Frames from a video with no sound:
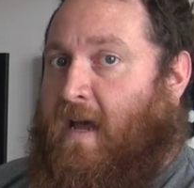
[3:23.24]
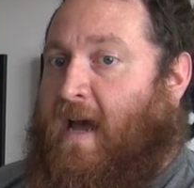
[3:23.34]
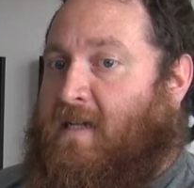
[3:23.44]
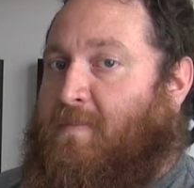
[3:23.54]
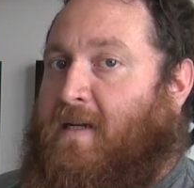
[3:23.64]

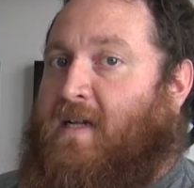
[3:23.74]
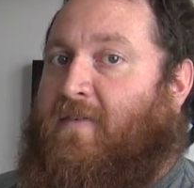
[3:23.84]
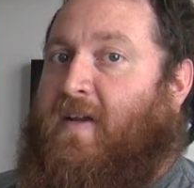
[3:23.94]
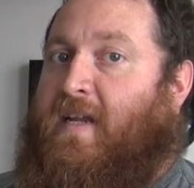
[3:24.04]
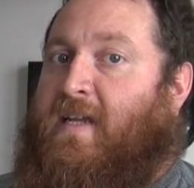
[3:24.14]
aspect
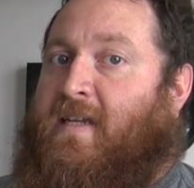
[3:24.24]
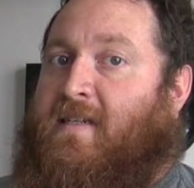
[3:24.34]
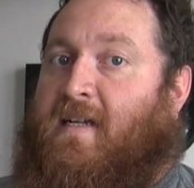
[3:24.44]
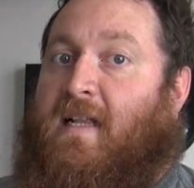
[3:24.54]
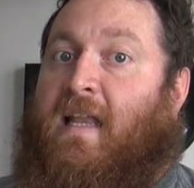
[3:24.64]
of it
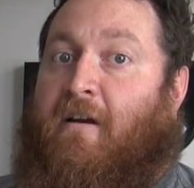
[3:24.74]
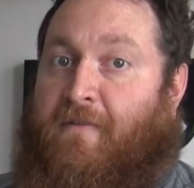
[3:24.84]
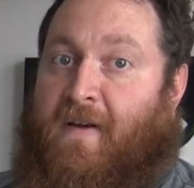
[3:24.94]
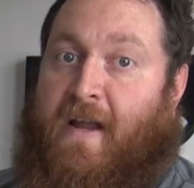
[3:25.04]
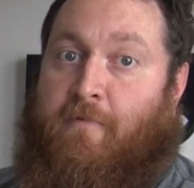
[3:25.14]
is
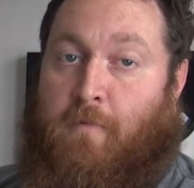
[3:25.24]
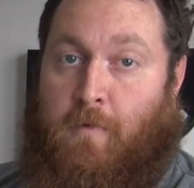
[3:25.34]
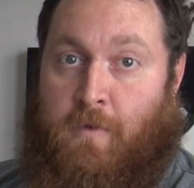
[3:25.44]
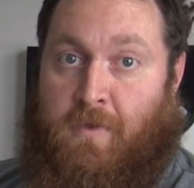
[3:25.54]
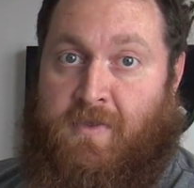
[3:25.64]
clarifying
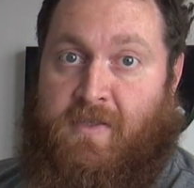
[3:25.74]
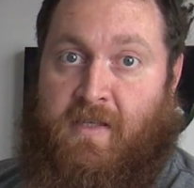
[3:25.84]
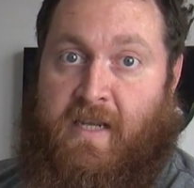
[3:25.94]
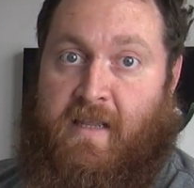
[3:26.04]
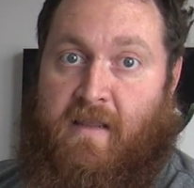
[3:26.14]

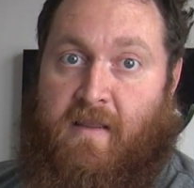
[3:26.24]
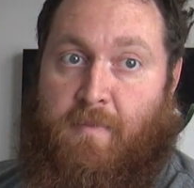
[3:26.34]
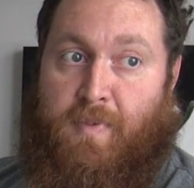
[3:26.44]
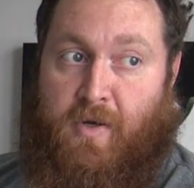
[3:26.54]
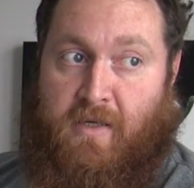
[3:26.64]
rules in
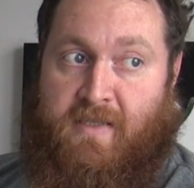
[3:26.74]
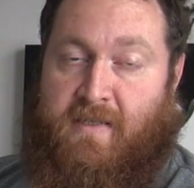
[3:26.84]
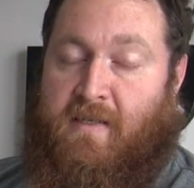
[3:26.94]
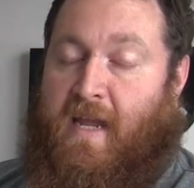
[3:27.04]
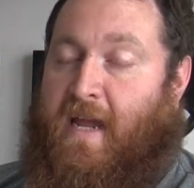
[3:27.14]
the
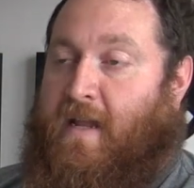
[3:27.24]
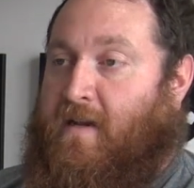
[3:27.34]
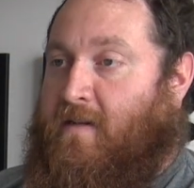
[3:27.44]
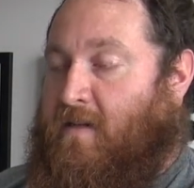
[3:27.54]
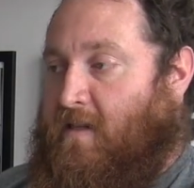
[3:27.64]
books
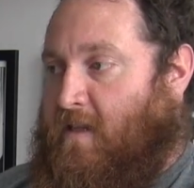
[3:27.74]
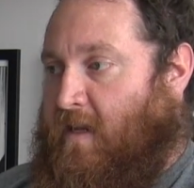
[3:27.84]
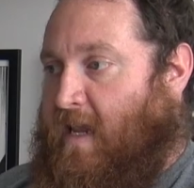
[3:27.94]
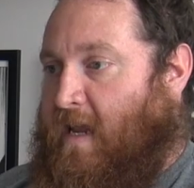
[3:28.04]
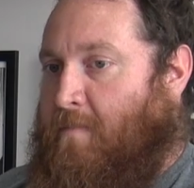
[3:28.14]
and in
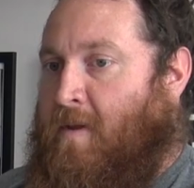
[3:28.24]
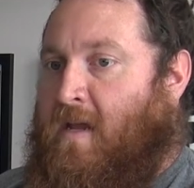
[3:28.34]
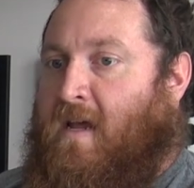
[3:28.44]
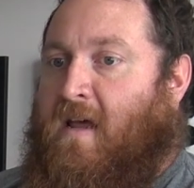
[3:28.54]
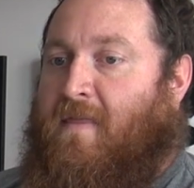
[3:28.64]
the game
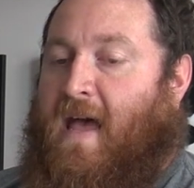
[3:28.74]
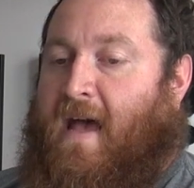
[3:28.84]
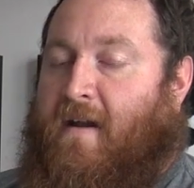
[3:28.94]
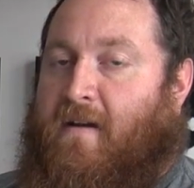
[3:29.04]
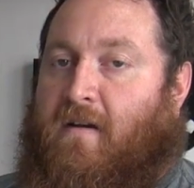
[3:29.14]

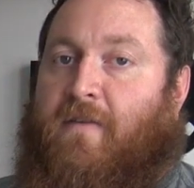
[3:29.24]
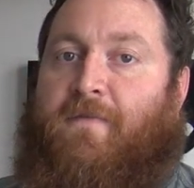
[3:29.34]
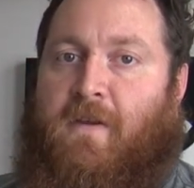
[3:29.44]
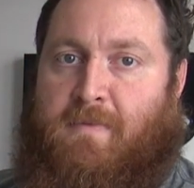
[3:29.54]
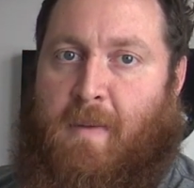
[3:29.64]
that
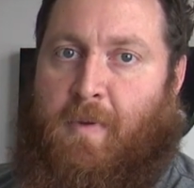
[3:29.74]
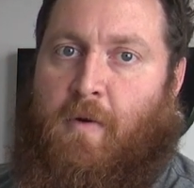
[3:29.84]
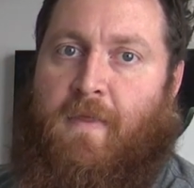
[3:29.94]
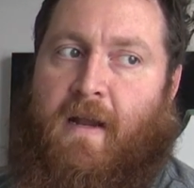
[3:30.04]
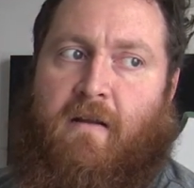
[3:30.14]
confuse people
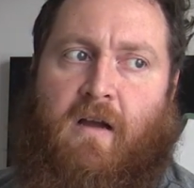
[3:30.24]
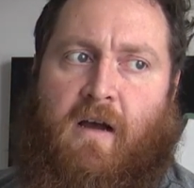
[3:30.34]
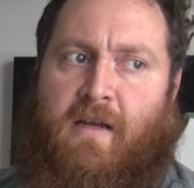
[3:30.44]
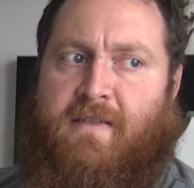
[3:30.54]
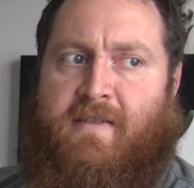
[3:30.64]
or that
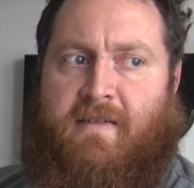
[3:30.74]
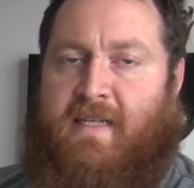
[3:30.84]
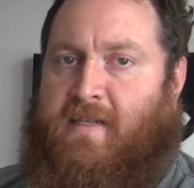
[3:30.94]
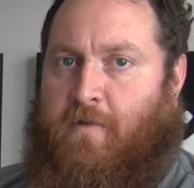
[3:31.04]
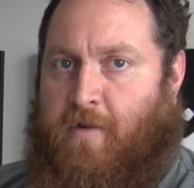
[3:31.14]
cause
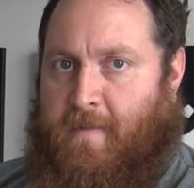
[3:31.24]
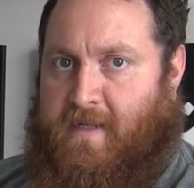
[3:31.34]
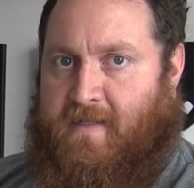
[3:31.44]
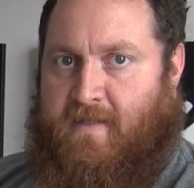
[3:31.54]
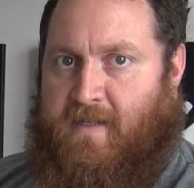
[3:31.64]

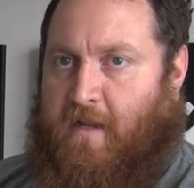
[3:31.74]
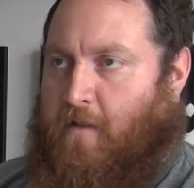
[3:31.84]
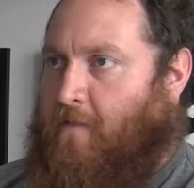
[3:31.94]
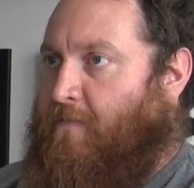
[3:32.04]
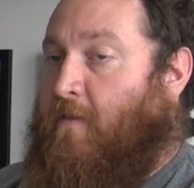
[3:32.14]
disagreements.
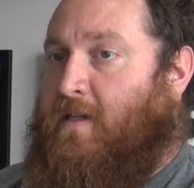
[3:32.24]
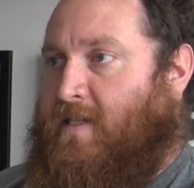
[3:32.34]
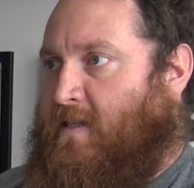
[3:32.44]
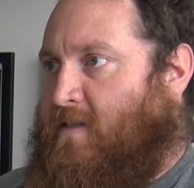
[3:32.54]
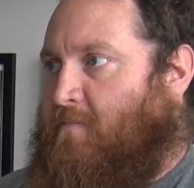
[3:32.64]
So, for
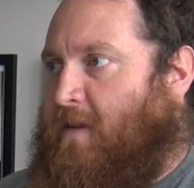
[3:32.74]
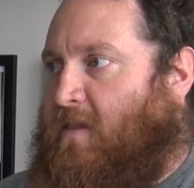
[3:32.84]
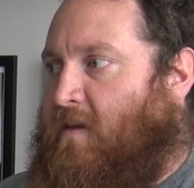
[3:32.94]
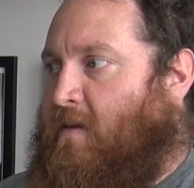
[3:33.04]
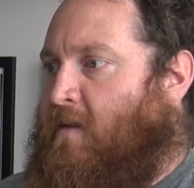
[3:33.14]
instance,
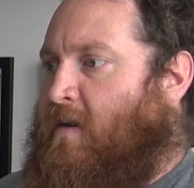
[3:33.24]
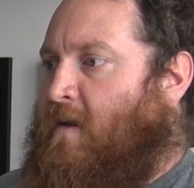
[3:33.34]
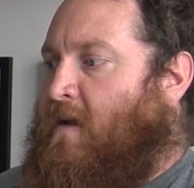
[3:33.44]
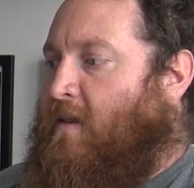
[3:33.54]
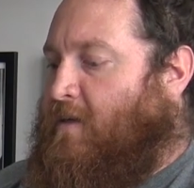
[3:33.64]
with the
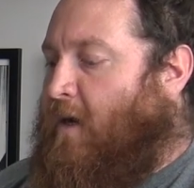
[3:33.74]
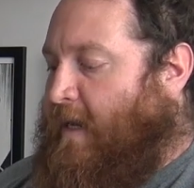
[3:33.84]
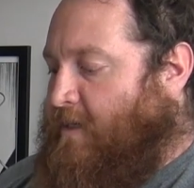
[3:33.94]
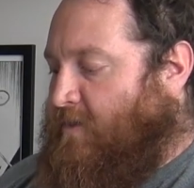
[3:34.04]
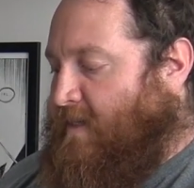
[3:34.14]

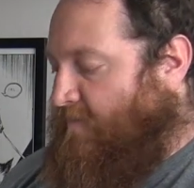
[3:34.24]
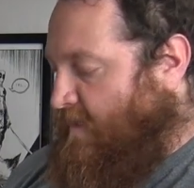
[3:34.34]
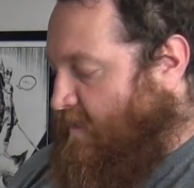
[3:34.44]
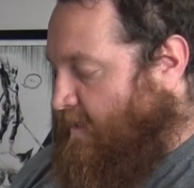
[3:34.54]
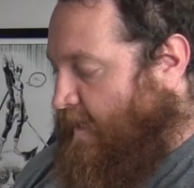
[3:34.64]
Dark Angels,
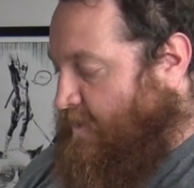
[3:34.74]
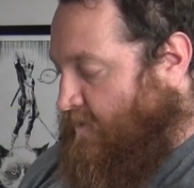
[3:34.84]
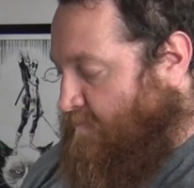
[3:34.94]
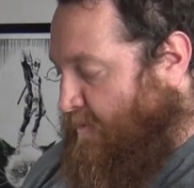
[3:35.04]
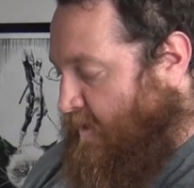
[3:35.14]
after the Dark
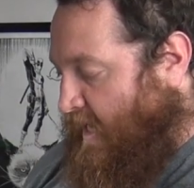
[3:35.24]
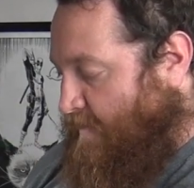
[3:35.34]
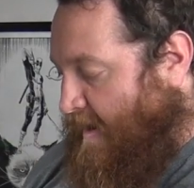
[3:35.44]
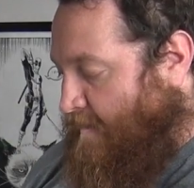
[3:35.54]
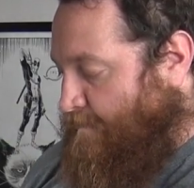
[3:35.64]
Angels book
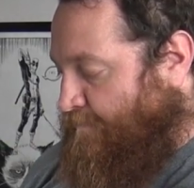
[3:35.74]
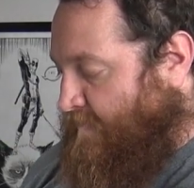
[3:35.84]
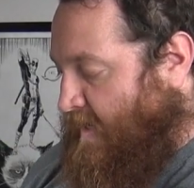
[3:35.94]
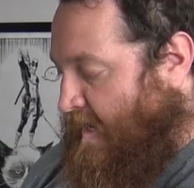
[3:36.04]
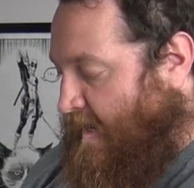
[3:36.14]
came out,
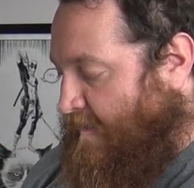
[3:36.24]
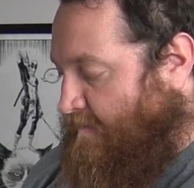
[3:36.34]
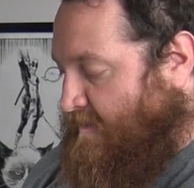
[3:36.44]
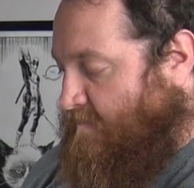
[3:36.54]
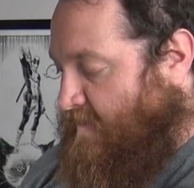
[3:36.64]

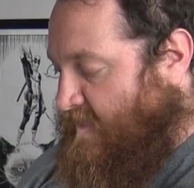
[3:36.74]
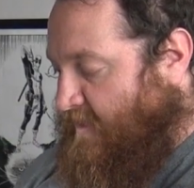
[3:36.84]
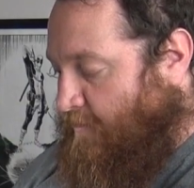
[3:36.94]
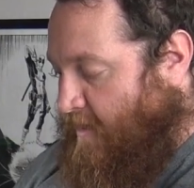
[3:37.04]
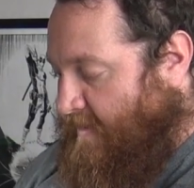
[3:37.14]
there was some
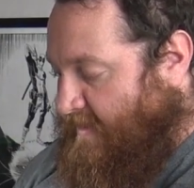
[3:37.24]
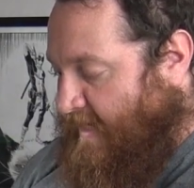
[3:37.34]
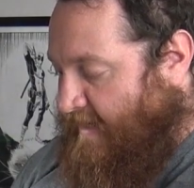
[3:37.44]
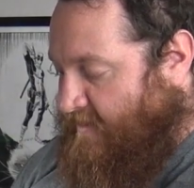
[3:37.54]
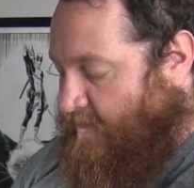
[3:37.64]
disagreements
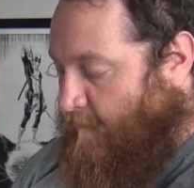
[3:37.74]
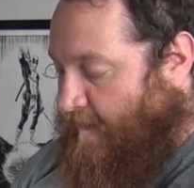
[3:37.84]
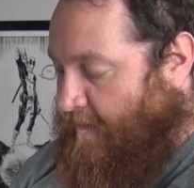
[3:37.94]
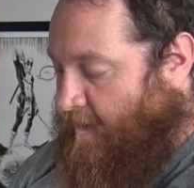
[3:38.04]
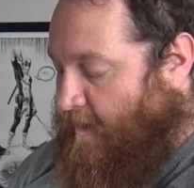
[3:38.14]
as to
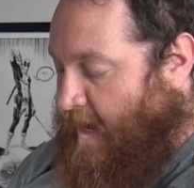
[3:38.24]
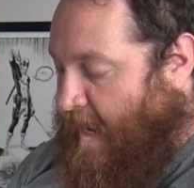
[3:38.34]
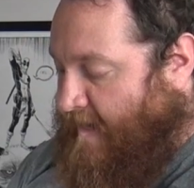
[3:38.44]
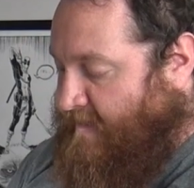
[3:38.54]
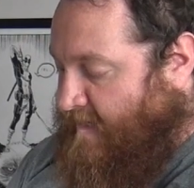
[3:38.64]
whether or
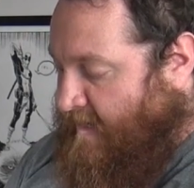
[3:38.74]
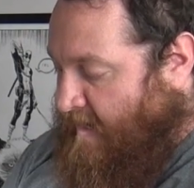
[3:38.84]
not